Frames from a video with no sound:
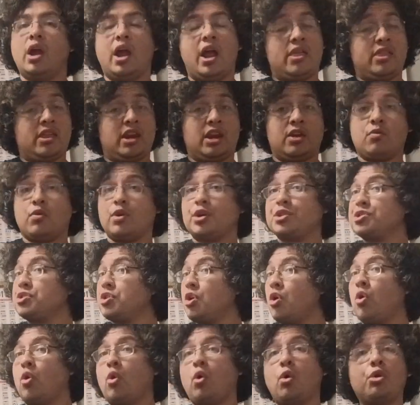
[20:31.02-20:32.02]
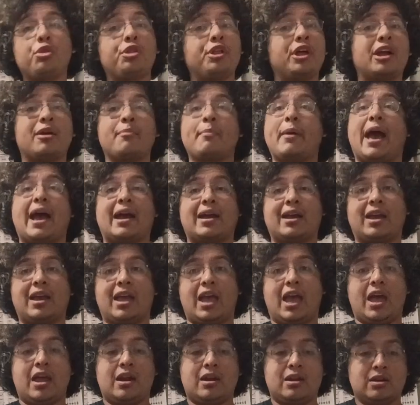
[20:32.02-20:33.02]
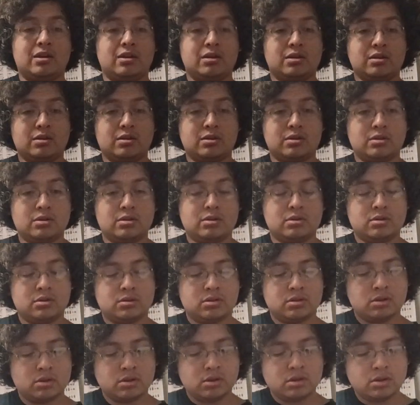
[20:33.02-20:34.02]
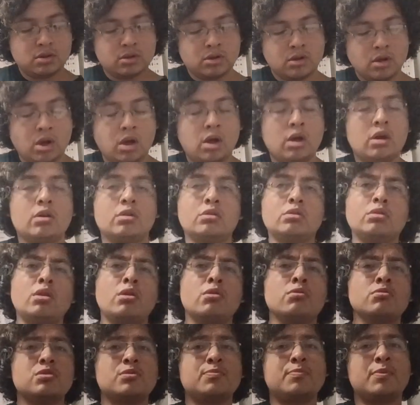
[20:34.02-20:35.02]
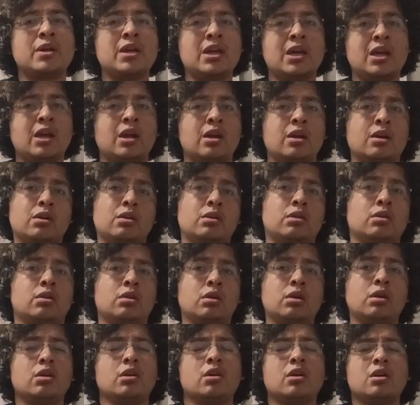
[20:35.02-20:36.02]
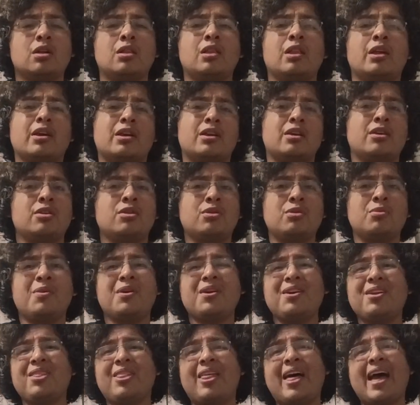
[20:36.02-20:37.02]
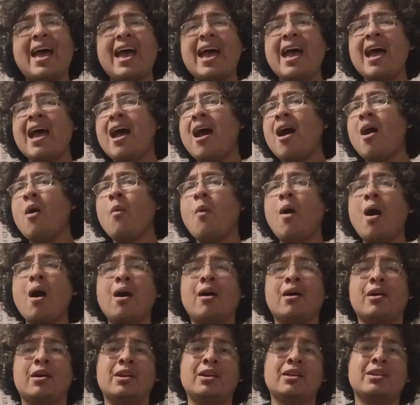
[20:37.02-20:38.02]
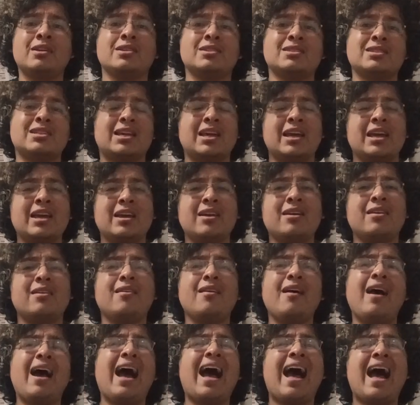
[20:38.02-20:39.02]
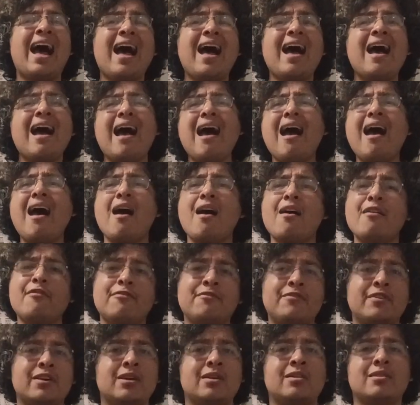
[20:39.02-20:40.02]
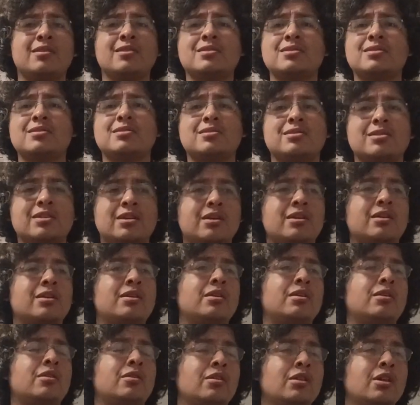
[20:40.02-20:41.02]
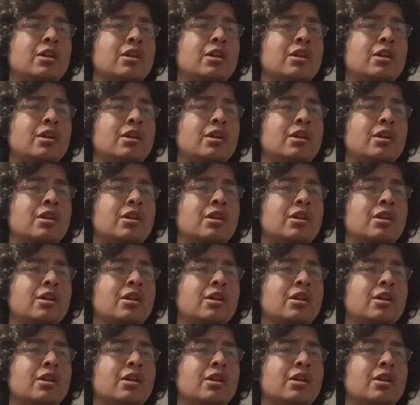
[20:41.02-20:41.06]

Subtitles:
And then he runs the whole thing back again. Don't speak like you were there, one is here, I feel it still.